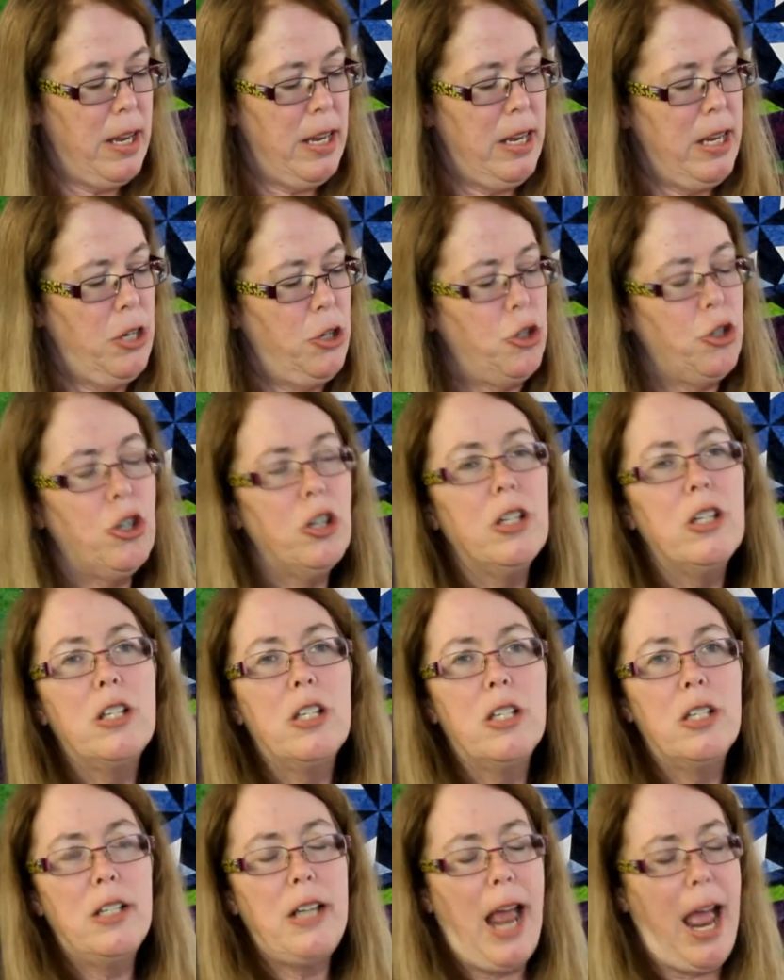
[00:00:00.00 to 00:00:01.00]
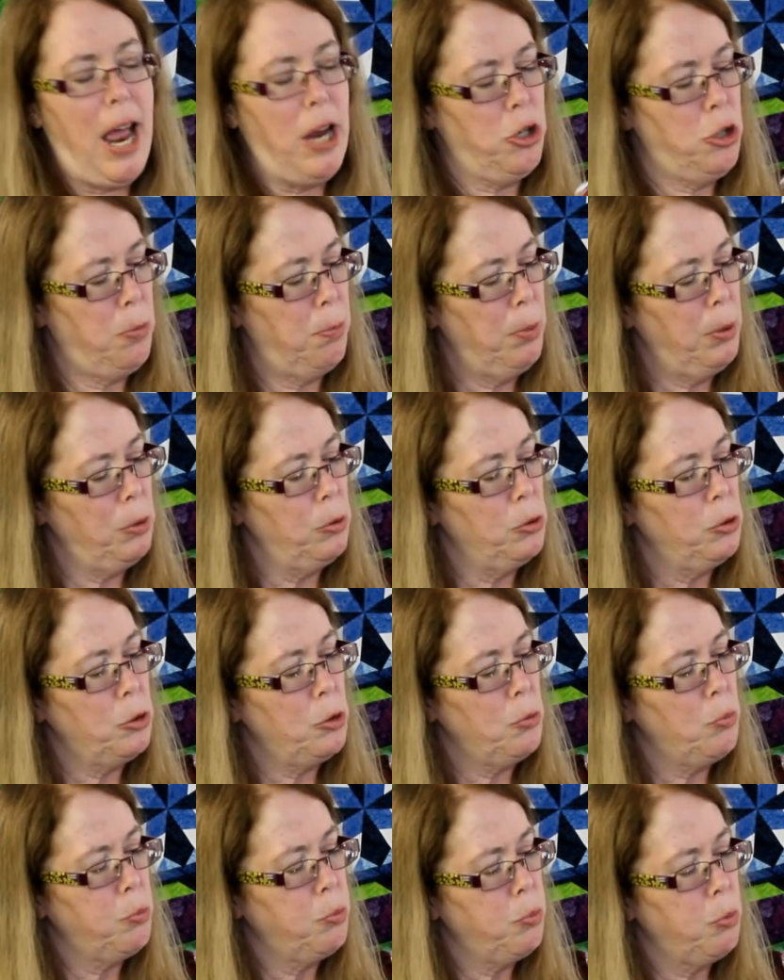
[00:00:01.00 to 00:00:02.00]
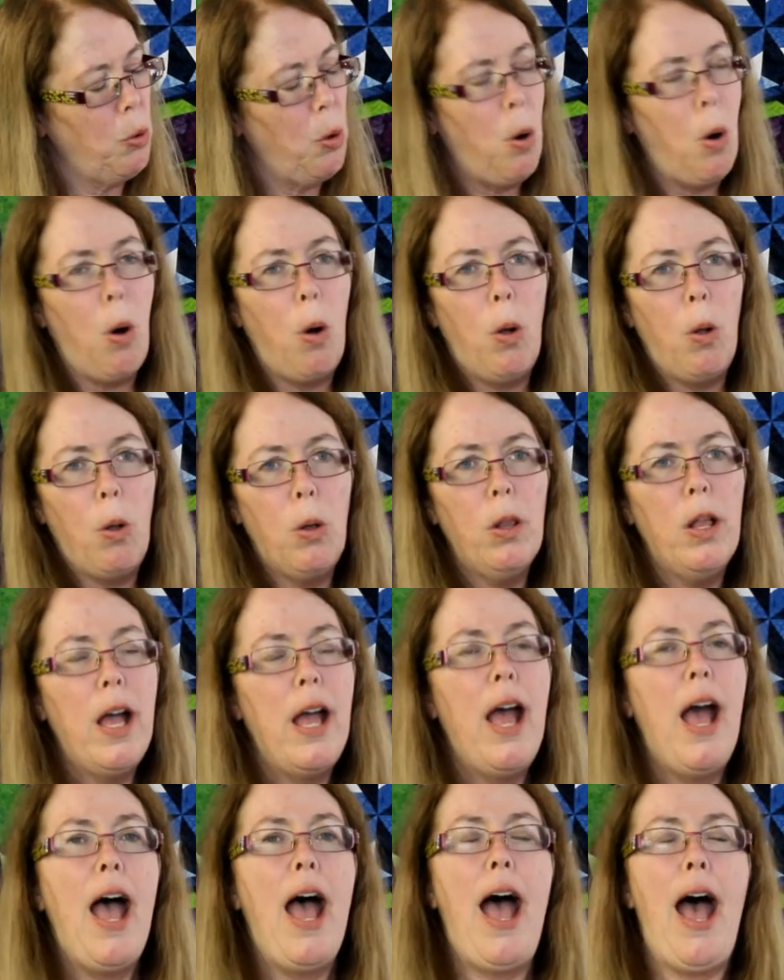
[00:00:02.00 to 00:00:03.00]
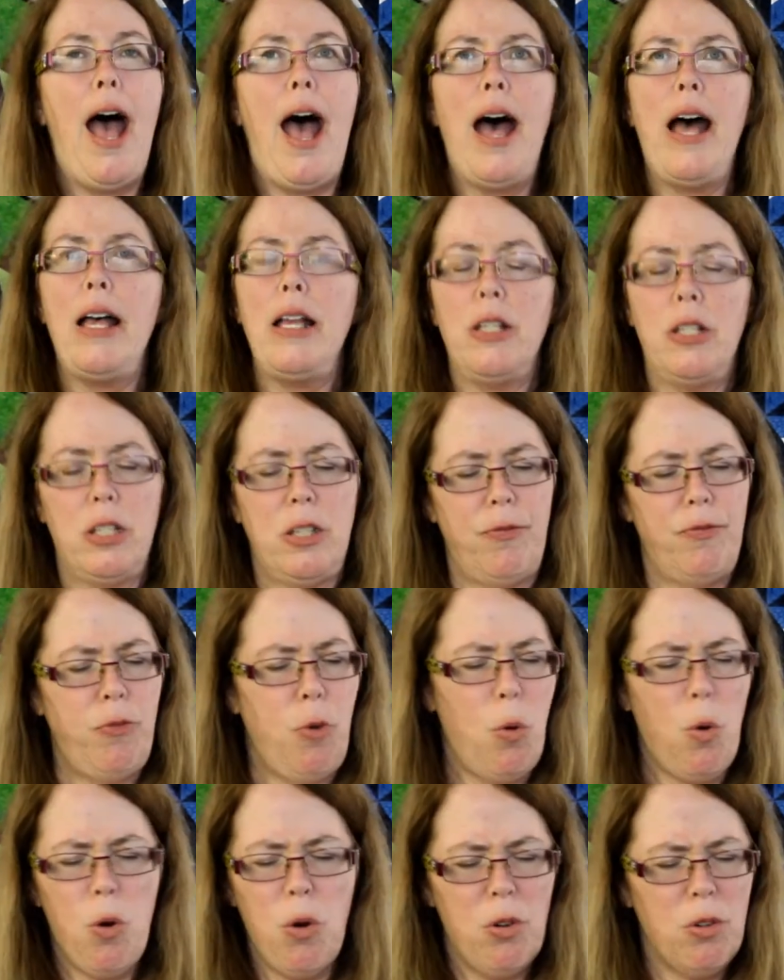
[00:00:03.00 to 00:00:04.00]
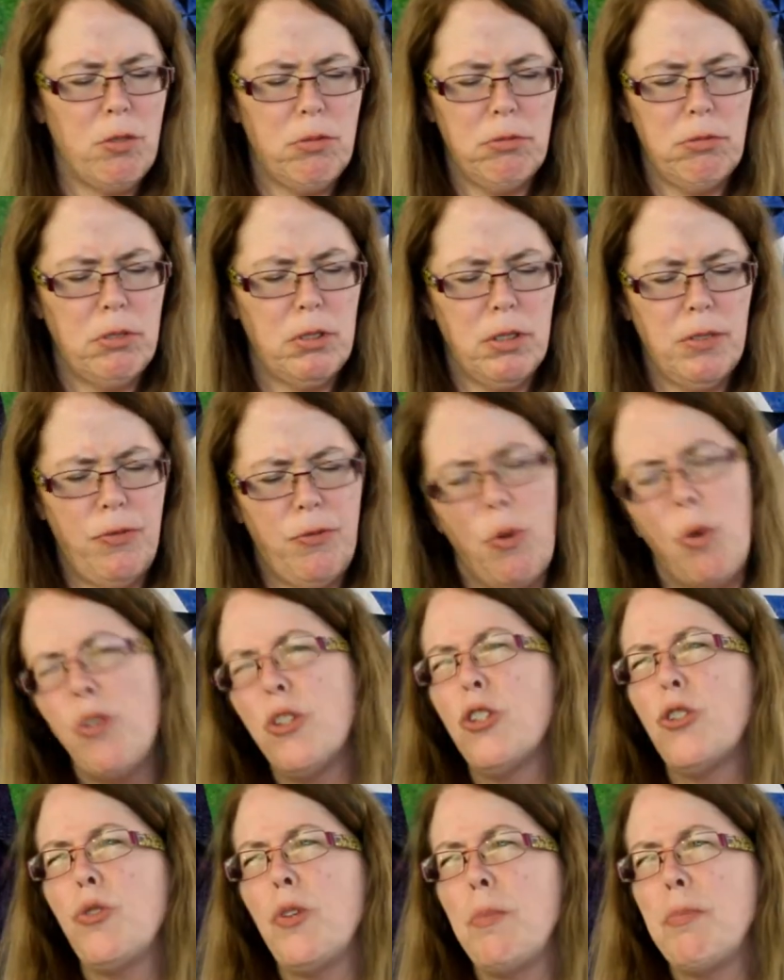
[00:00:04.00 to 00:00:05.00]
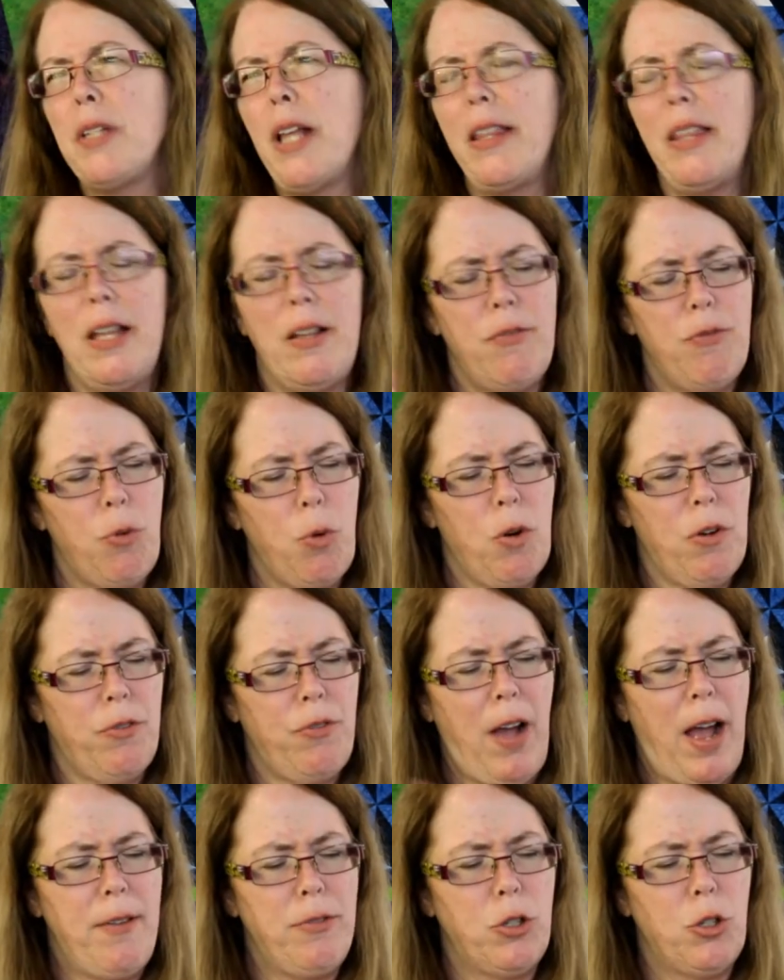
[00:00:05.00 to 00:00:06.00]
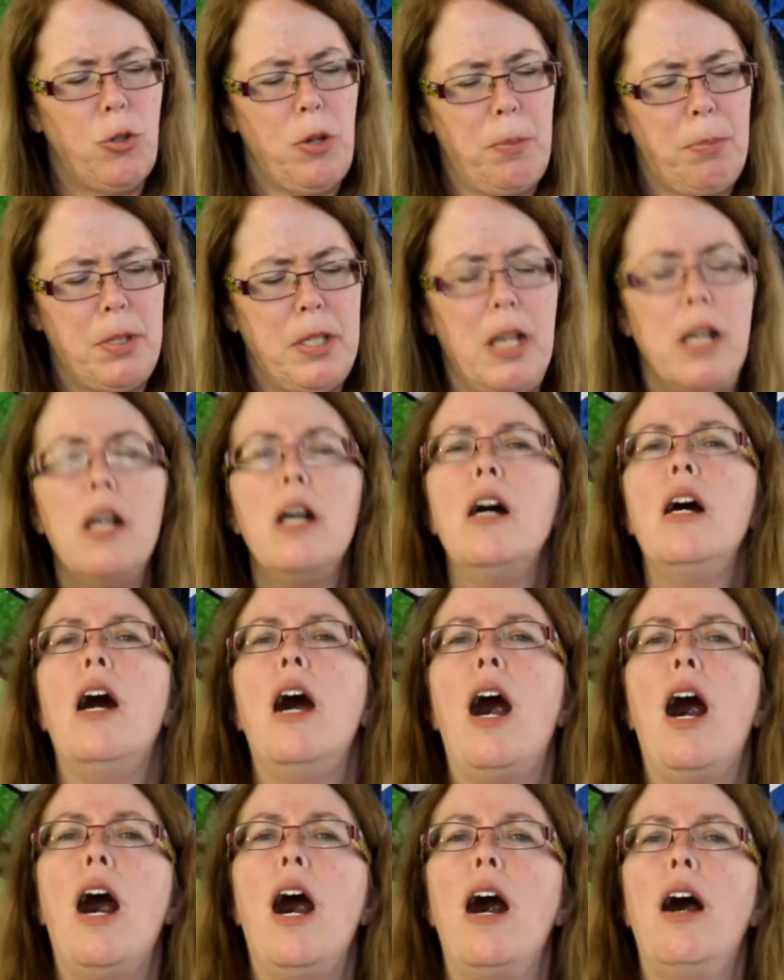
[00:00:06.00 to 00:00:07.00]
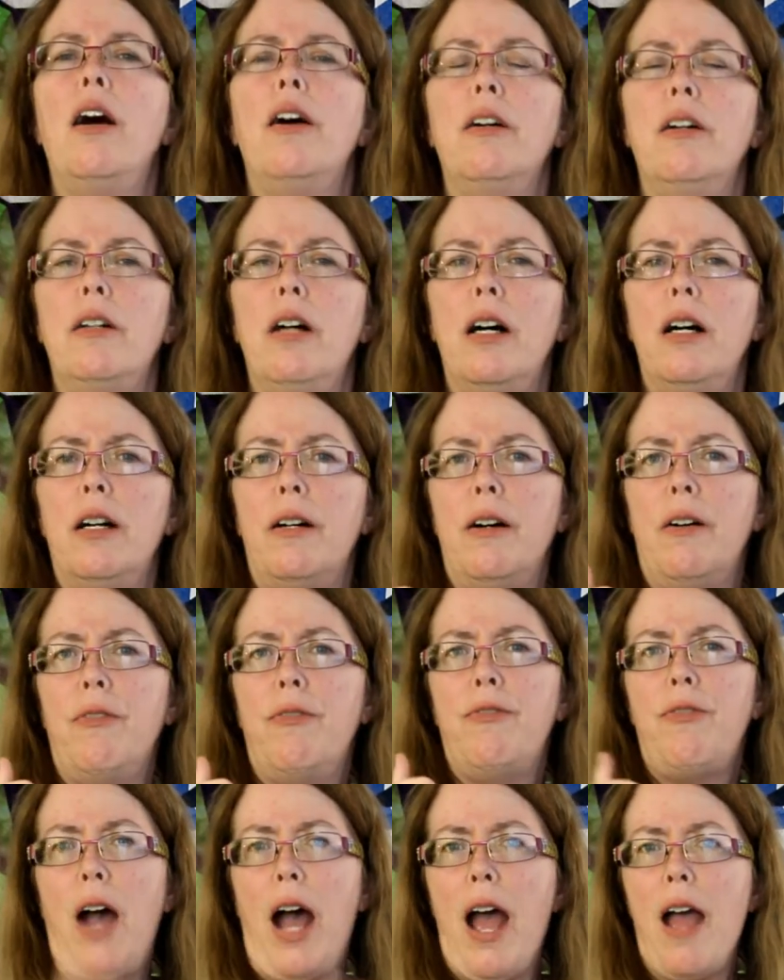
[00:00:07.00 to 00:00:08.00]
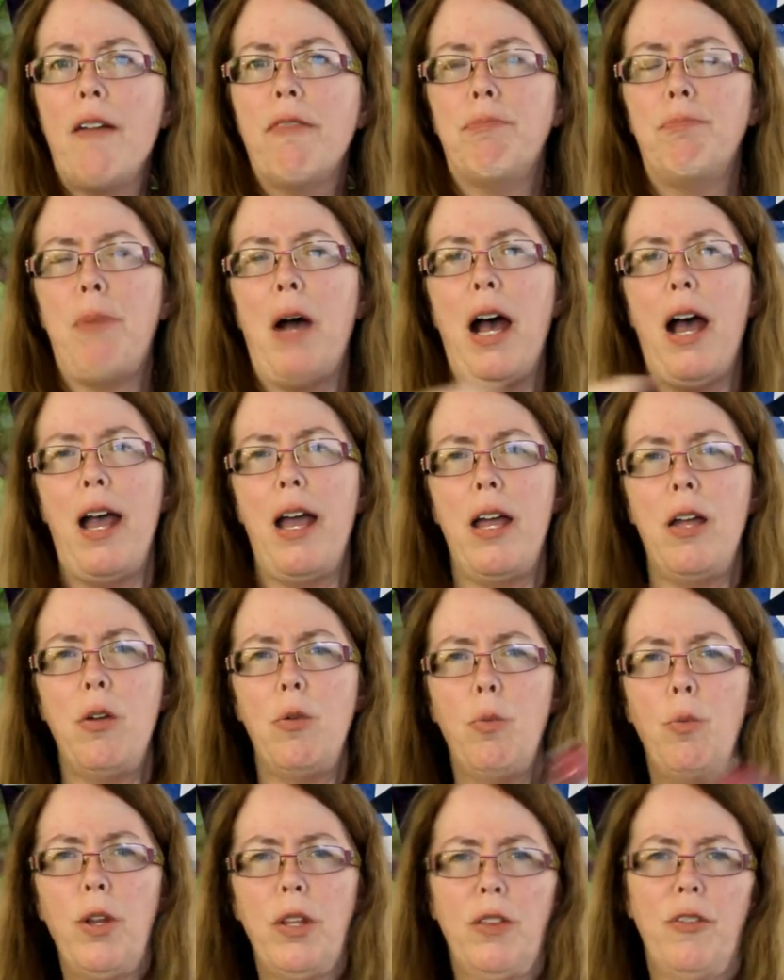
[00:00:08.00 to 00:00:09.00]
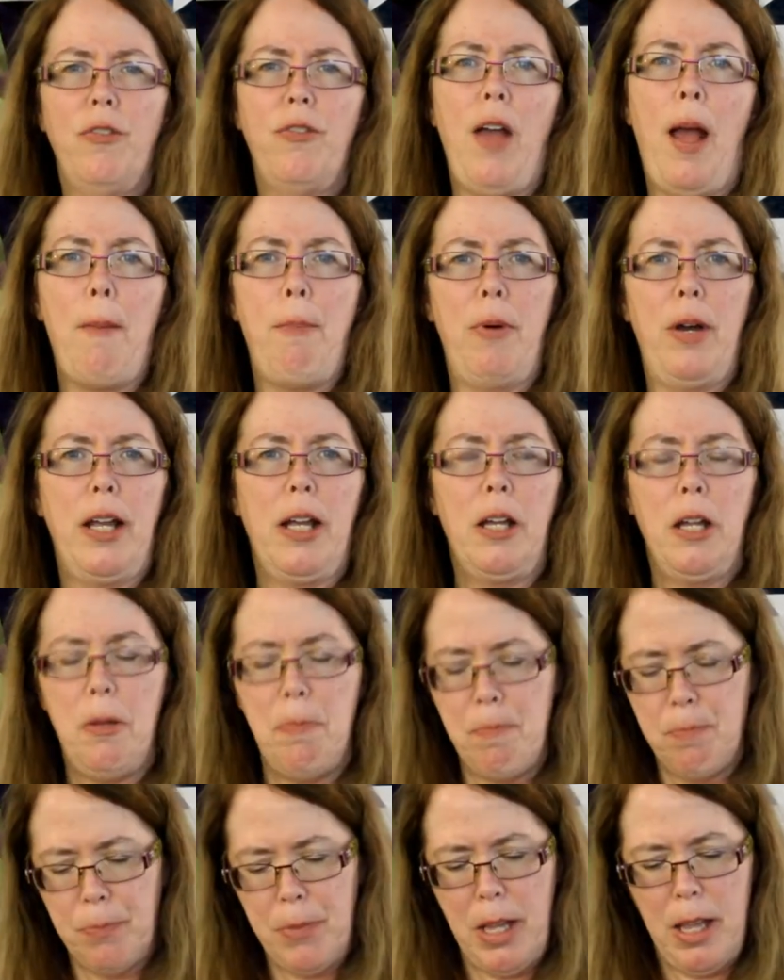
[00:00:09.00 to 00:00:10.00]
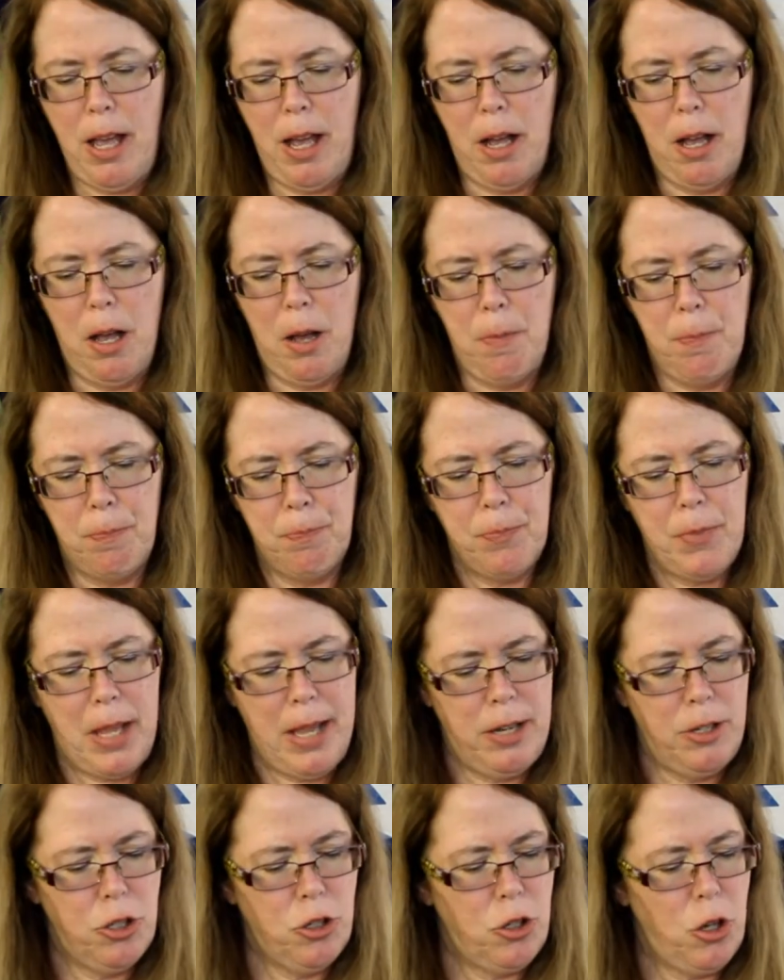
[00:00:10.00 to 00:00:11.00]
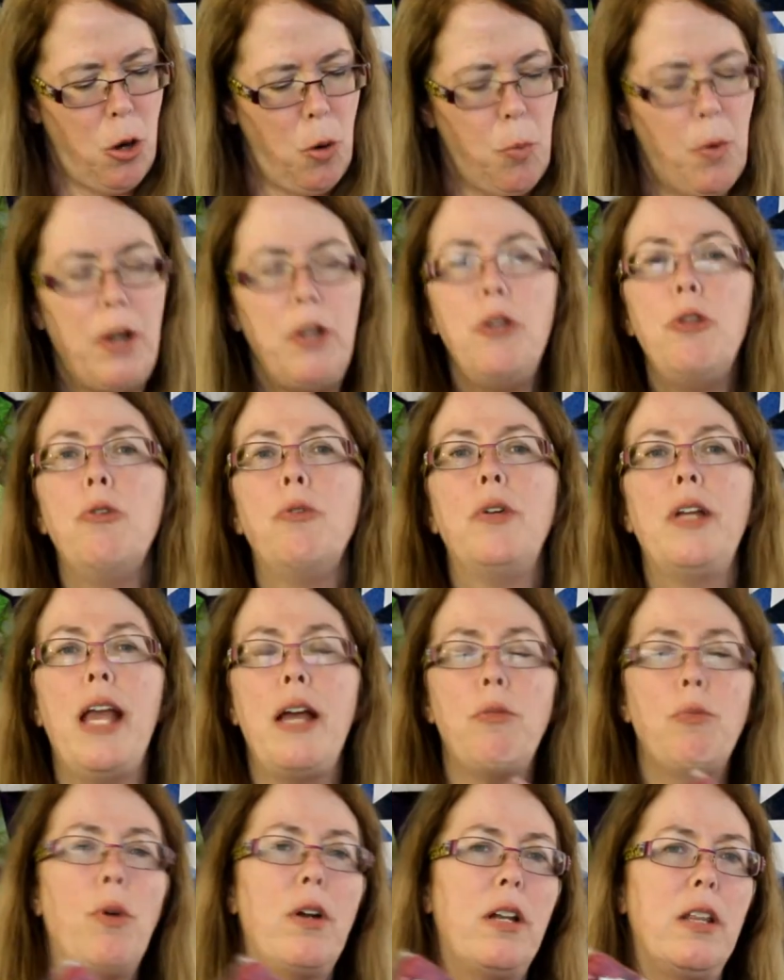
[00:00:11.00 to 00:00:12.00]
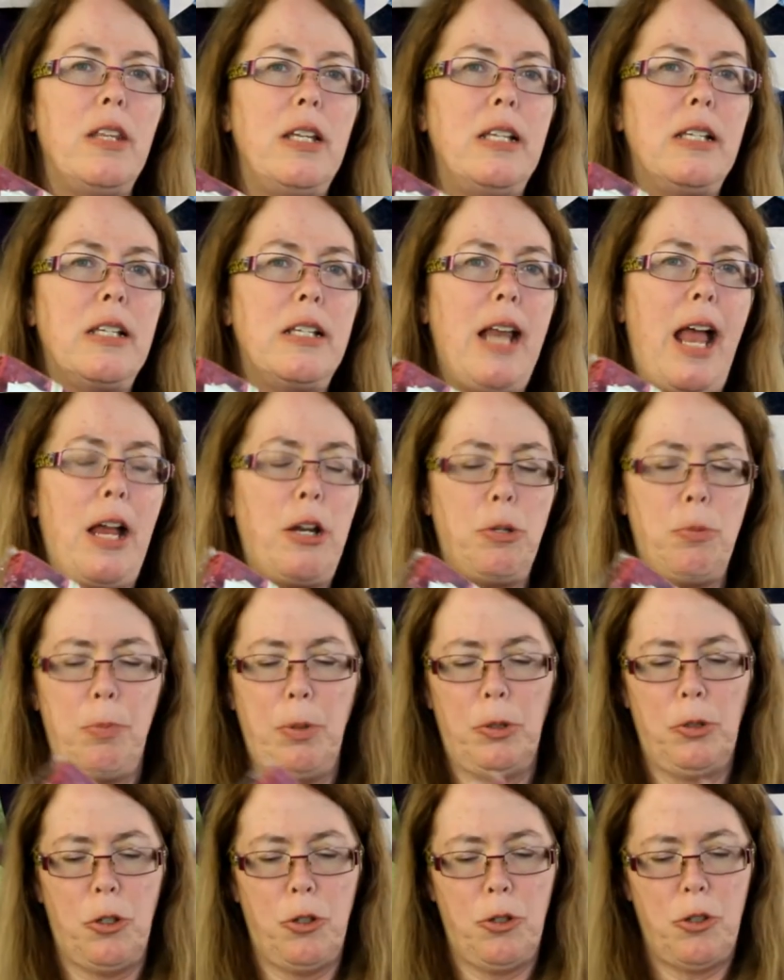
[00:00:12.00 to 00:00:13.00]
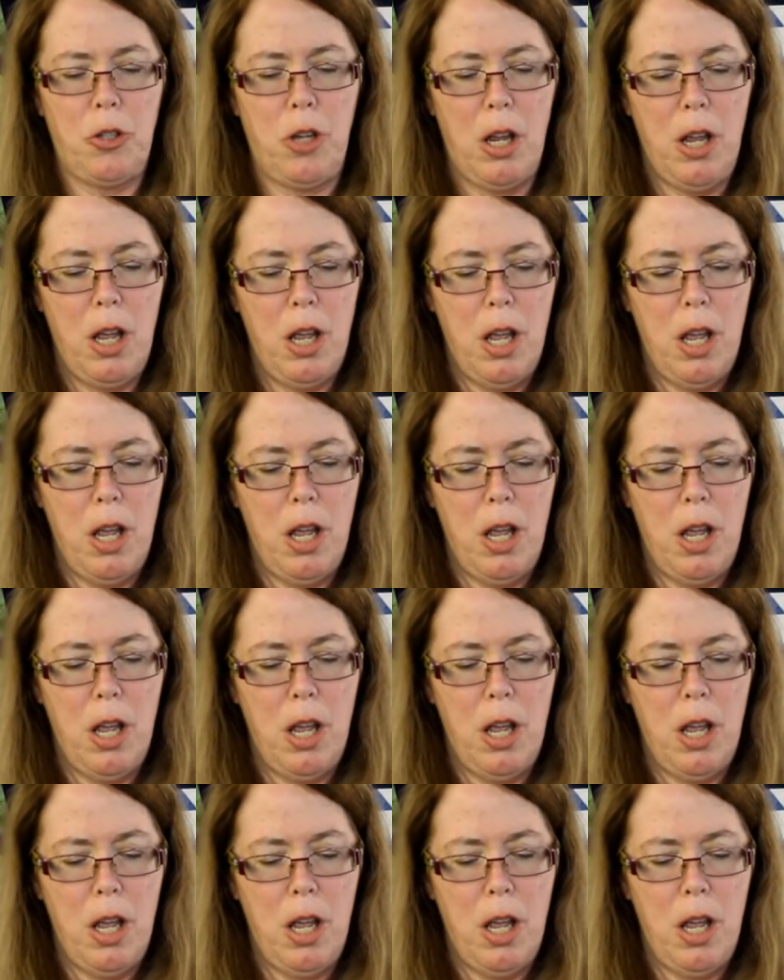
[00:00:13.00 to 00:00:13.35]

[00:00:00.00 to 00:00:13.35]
Each stash builder roll has four strips, I think 4 or 5 strips, 5 by width of fabric. And so when you get one of these stash builders,